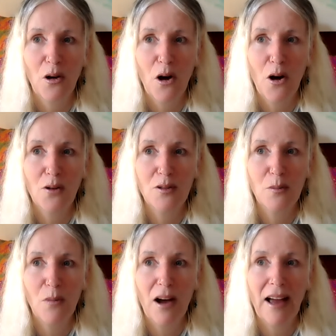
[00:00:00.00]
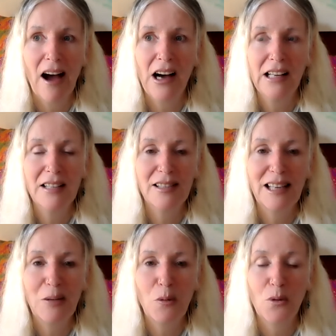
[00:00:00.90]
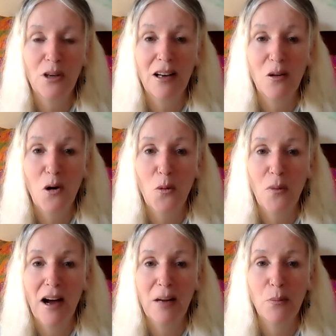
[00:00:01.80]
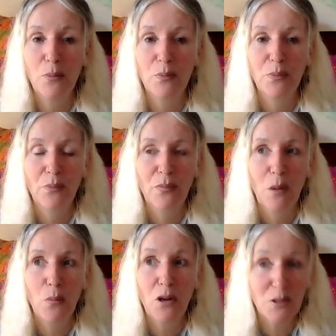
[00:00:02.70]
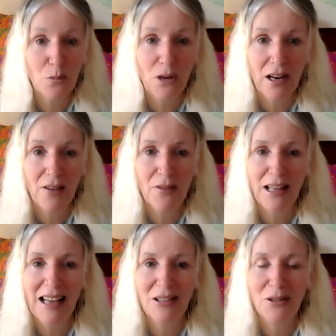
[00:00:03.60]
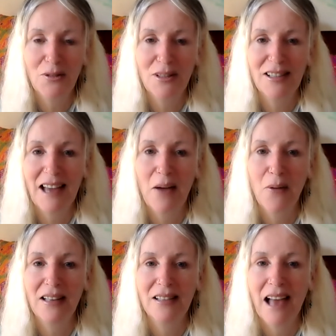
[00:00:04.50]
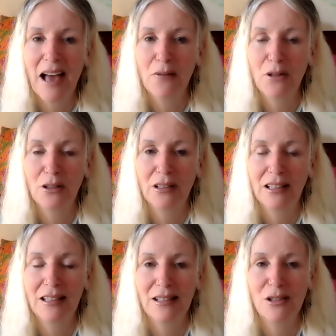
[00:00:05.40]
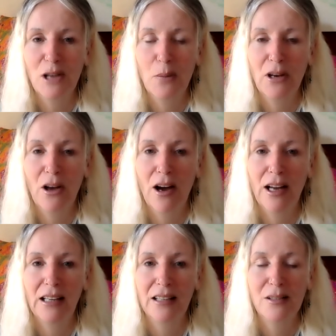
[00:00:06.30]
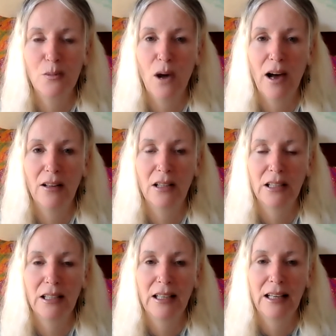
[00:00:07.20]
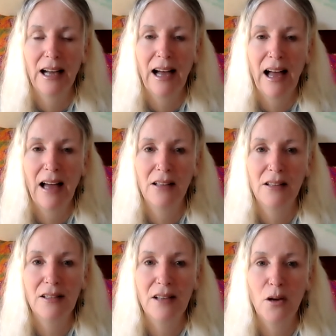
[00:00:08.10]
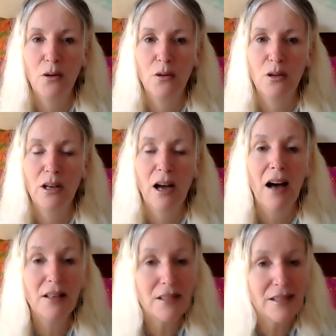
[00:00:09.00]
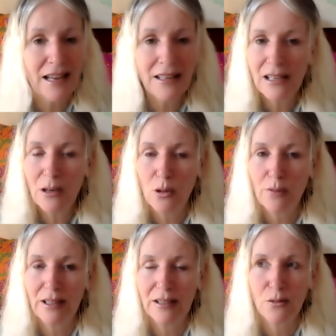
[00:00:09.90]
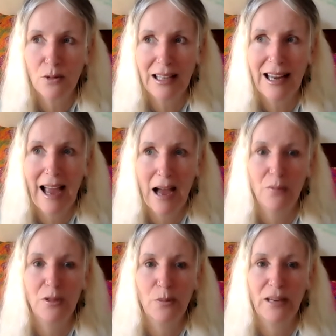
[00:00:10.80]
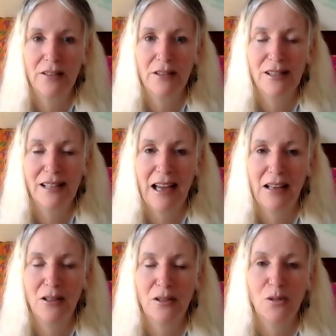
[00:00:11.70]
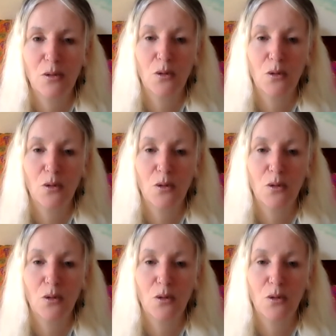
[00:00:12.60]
got my IC, what I call my bottom rung of the ladder of the stairway to heaven, is in Gemini as well. And so understanding all of this really helped me understand